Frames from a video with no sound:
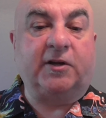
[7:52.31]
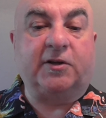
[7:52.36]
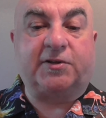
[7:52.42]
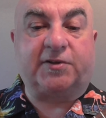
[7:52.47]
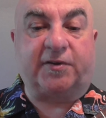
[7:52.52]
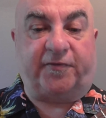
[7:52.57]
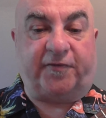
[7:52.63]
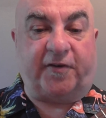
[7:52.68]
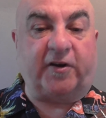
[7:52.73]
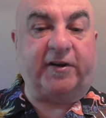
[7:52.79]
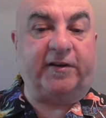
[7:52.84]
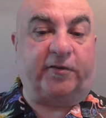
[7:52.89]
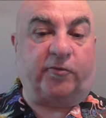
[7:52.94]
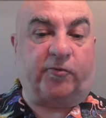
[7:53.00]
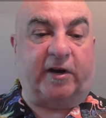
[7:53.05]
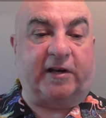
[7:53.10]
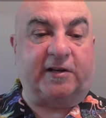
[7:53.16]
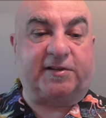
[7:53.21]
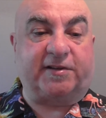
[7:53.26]
To find the
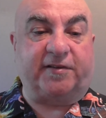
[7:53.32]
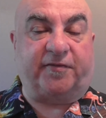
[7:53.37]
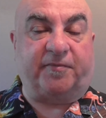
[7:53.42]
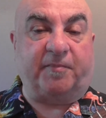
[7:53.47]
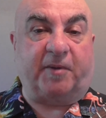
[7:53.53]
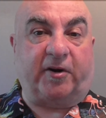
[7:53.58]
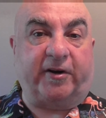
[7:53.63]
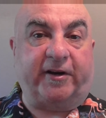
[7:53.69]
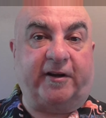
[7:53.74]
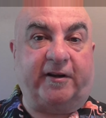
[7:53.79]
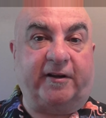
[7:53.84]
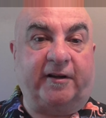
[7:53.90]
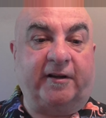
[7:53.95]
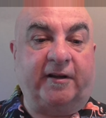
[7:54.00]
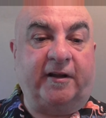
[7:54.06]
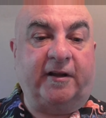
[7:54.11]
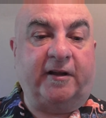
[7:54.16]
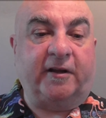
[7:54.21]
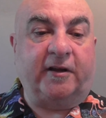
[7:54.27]
relative minor,
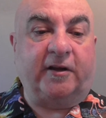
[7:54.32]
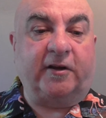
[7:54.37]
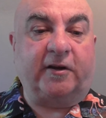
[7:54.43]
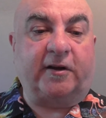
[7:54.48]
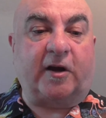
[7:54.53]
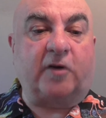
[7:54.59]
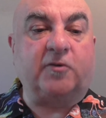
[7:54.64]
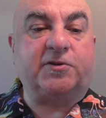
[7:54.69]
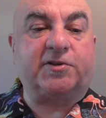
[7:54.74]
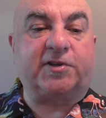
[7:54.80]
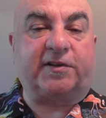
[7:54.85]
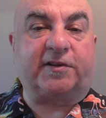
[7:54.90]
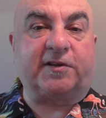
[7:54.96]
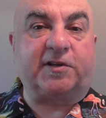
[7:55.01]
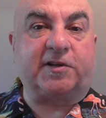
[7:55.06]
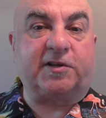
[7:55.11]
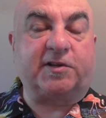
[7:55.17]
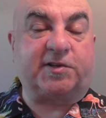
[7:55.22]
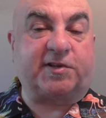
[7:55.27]
go to
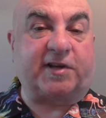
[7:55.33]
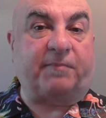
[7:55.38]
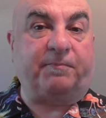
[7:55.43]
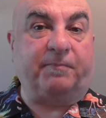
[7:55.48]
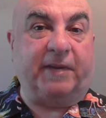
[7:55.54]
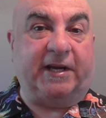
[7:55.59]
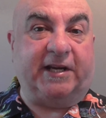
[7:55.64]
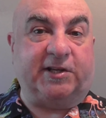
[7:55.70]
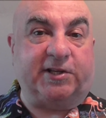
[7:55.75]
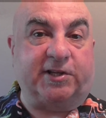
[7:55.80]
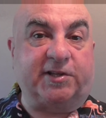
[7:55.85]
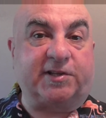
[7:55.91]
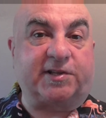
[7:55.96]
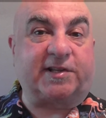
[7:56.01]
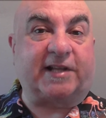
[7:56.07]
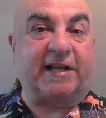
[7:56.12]
the submediant,